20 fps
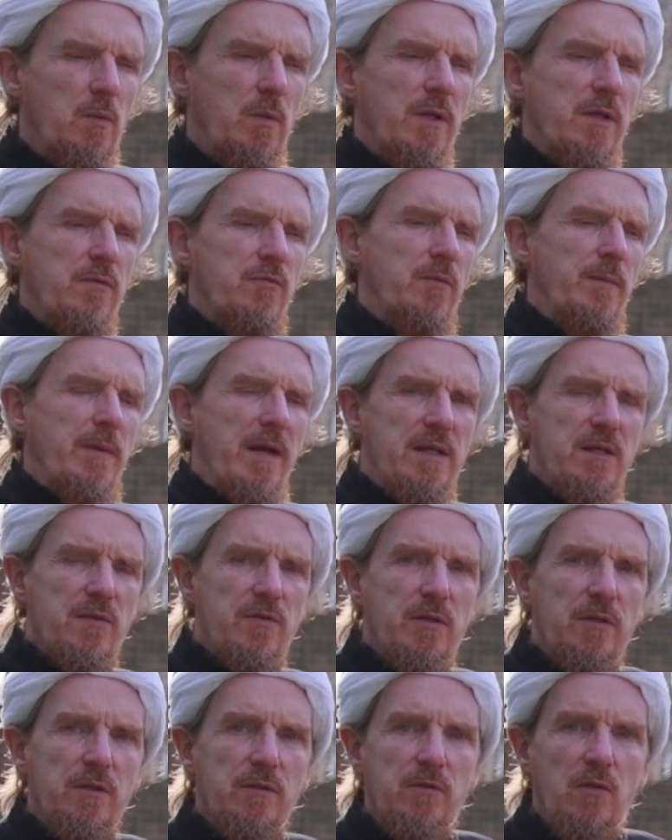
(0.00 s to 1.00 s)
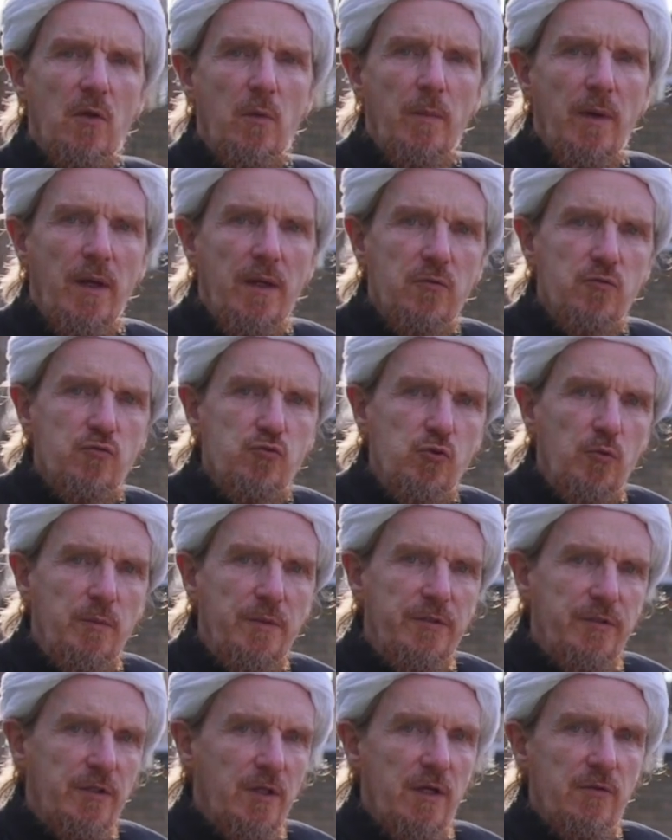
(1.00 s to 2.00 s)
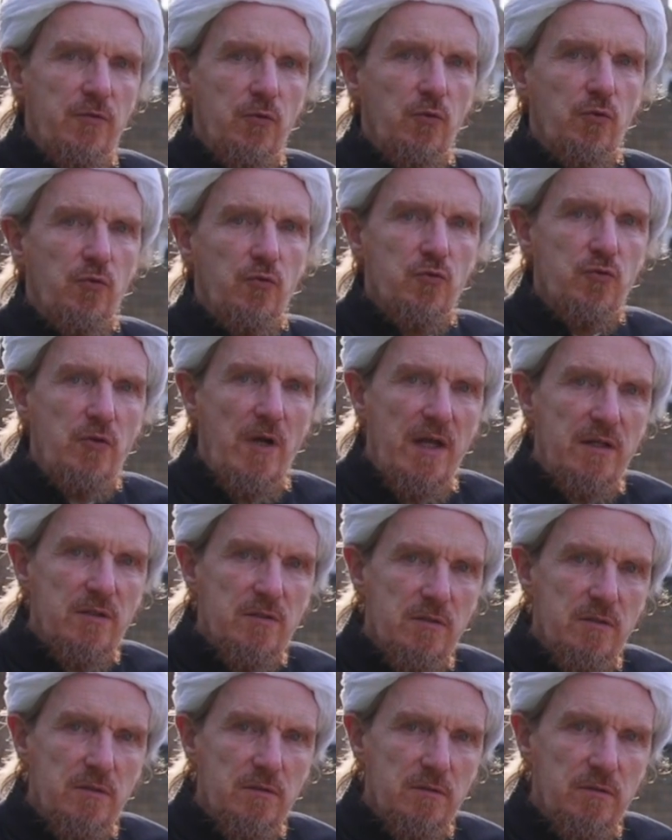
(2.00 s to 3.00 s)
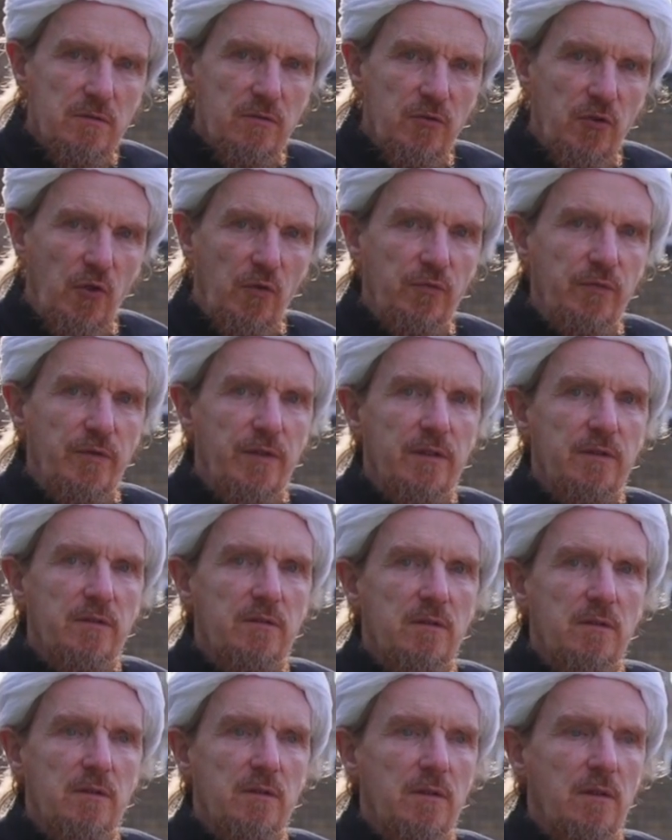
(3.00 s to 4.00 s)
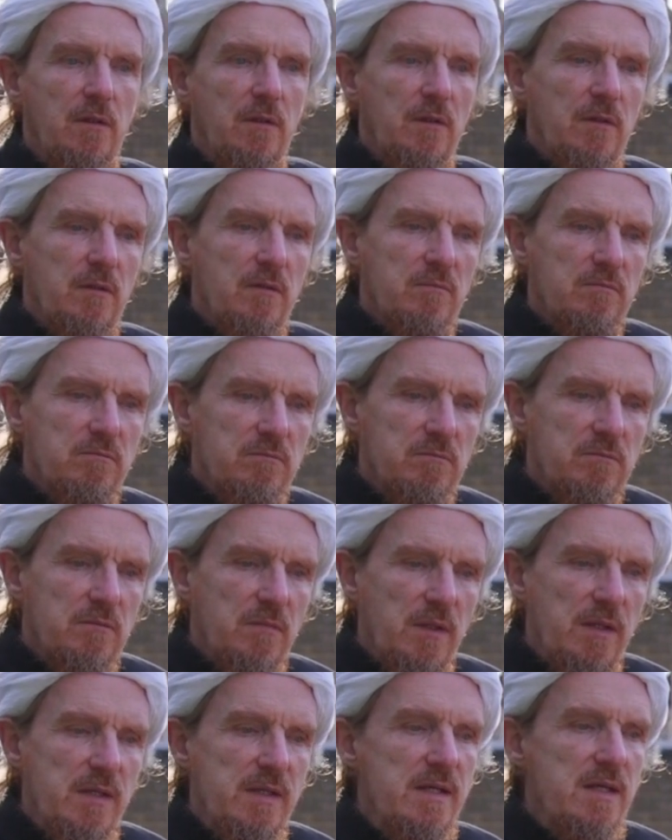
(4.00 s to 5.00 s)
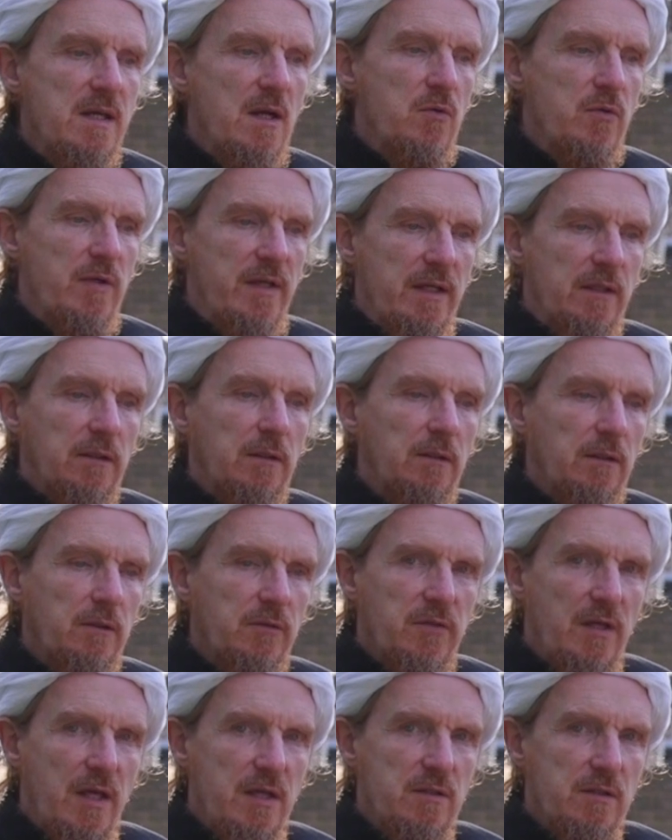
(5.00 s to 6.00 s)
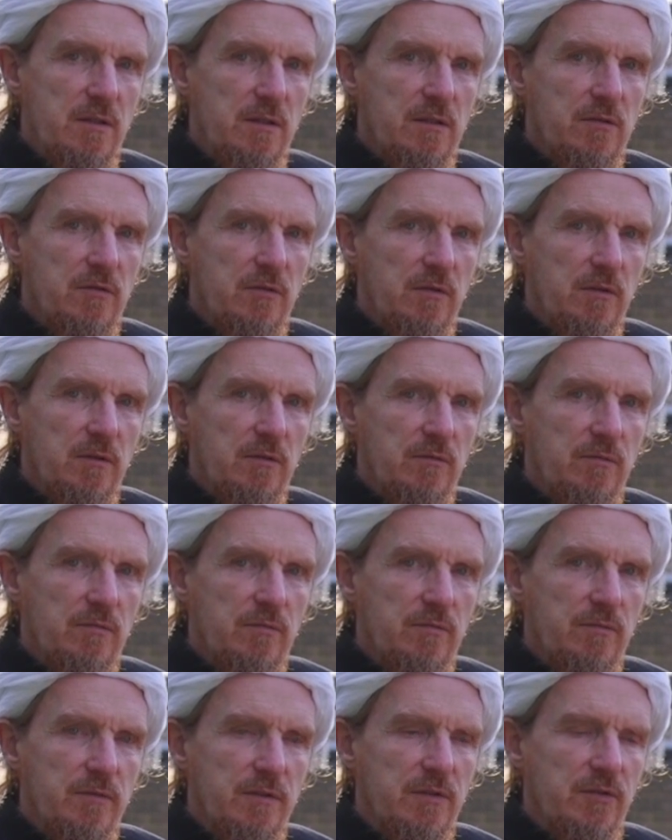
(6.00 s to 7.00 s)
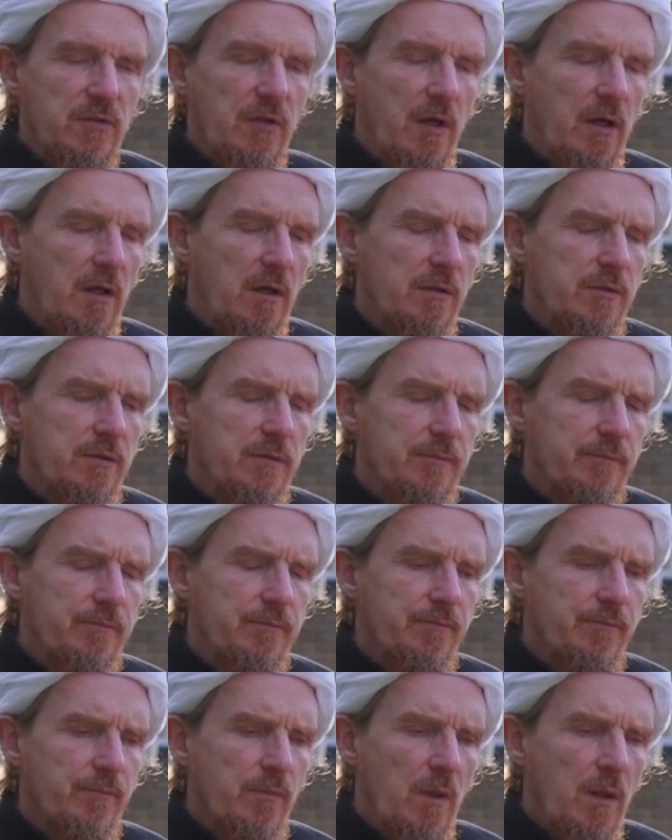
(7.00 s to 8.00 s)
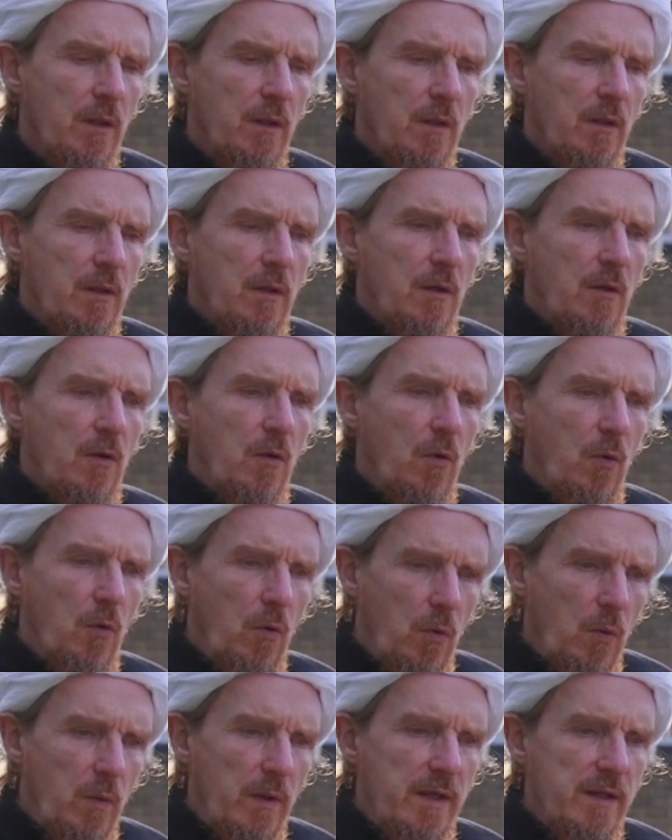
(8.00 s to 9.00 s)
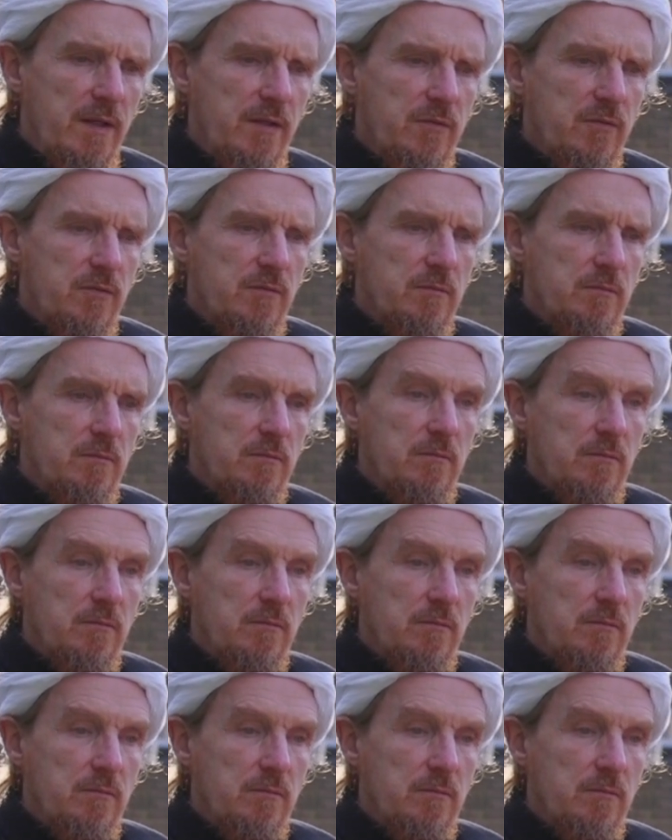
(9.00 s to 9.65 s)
away from anything that might traumatize or scratch the softness, the neonatal tenderness of its heart. Always